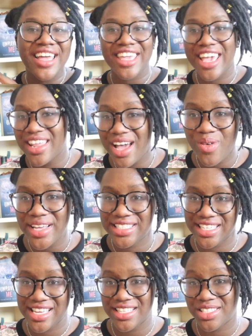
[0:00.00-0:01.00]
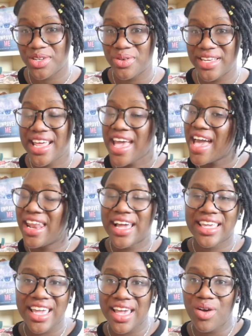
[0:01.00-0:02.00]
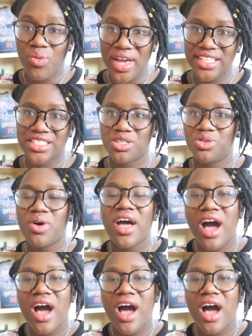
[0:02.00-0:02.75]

Cannot wait to get to it, and I can't wait to